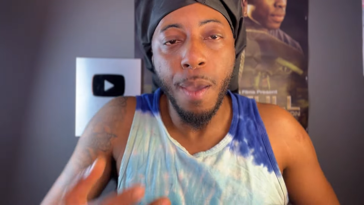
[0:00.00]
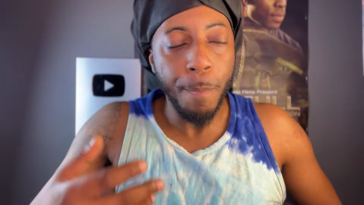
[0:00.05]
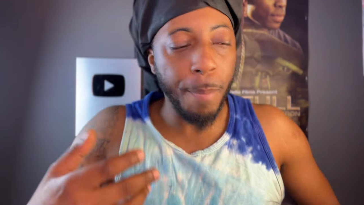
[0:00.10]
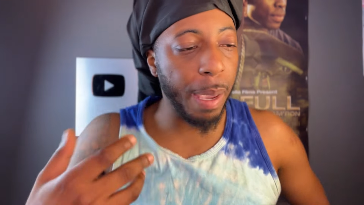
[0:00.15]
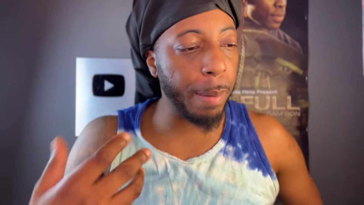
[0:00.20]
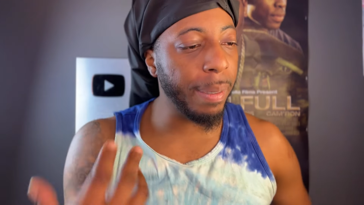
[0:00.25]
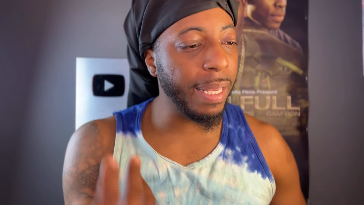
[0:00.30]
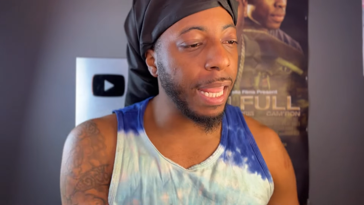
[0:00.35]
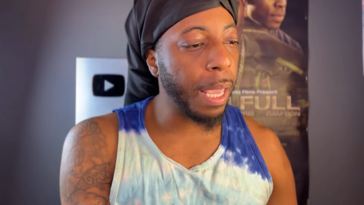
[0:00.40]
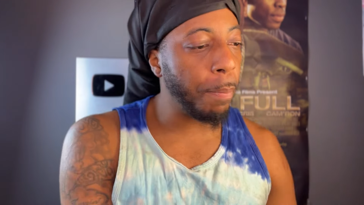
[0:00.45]

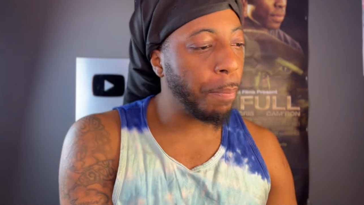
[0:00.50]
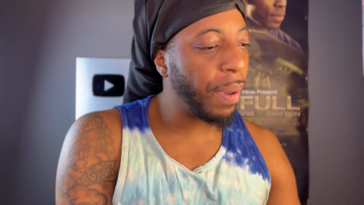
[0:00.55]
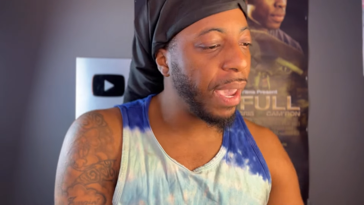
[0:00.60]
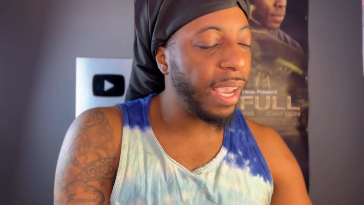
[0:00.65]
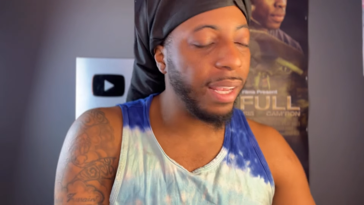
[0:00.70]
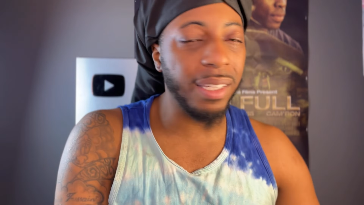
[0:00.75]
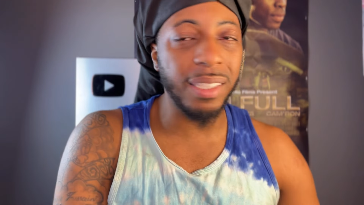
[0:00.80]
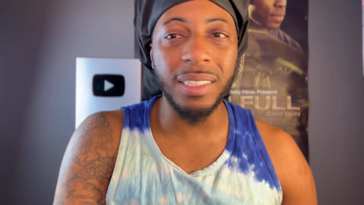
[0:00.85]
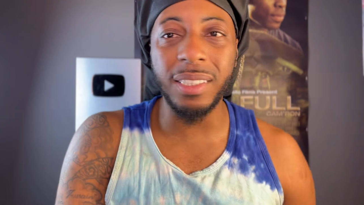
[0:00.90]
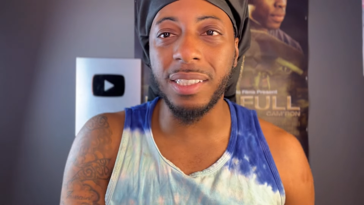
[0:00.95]
Maybe they
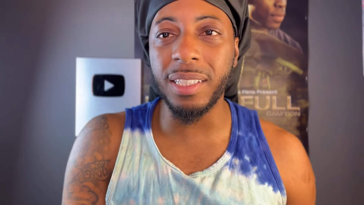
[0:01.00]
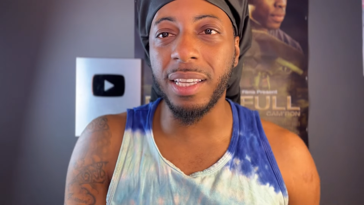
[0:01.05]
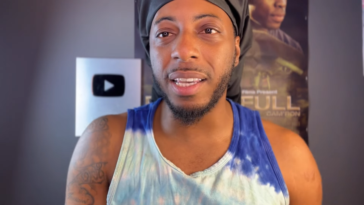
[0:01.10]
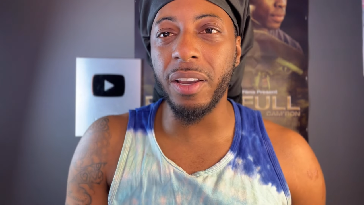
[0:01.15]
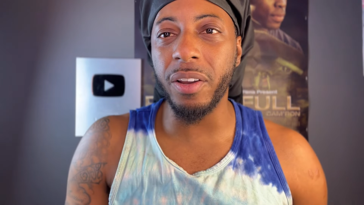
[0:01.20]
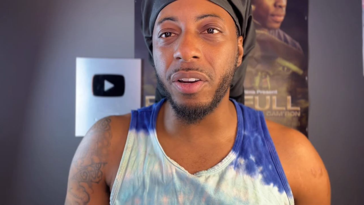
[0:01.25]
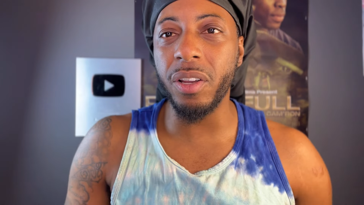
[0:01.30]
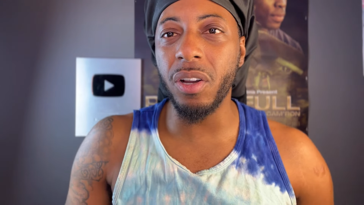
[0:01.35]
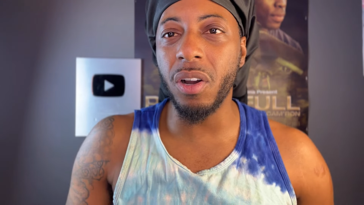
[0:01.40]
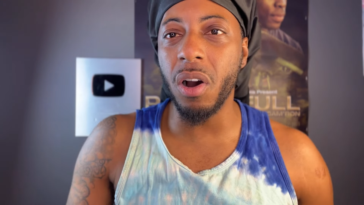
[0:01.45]
paid the
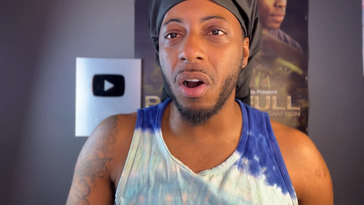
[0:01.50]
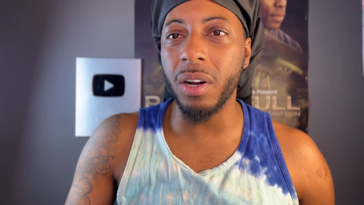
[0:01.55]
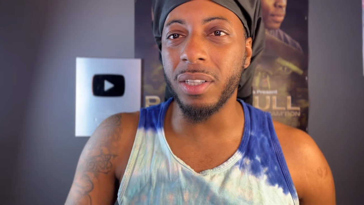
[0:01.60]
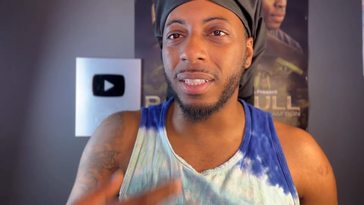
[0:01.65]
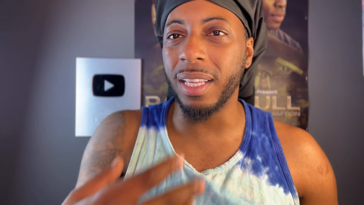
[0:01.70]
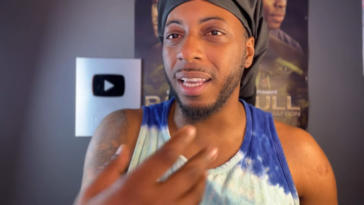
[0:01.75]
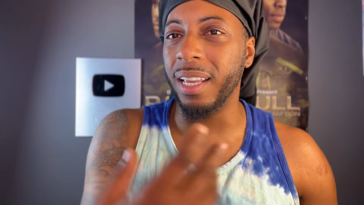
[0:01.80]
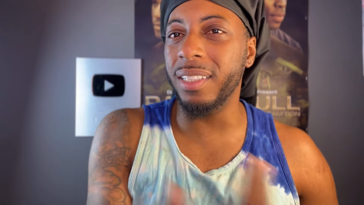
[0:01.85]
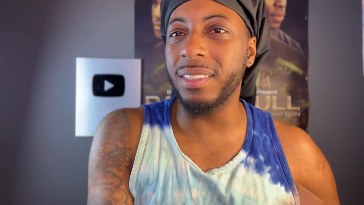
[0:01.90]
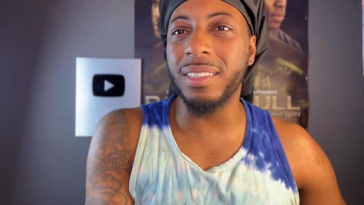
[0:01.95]
security guard,
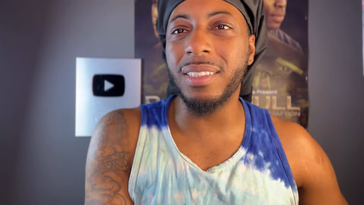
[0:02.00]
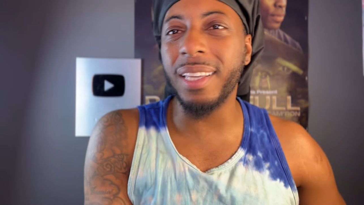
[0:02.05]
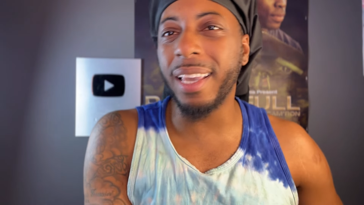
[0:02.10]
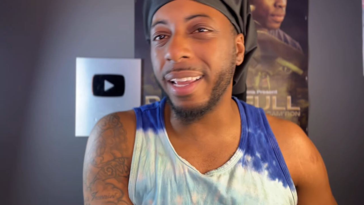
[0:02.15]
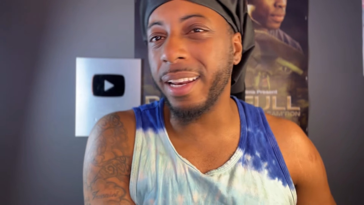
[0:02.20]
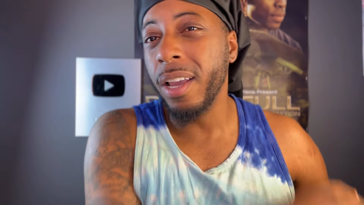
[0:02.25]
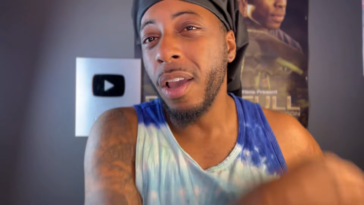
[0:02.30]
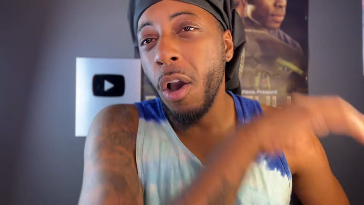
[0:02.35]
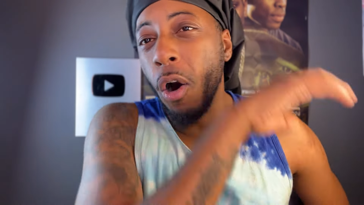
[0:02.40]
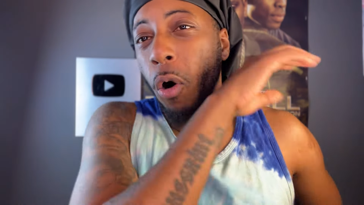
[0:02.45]
the
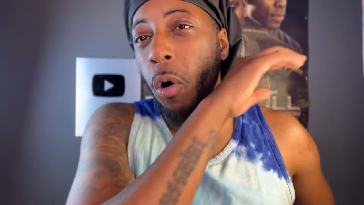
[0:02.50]
instigator.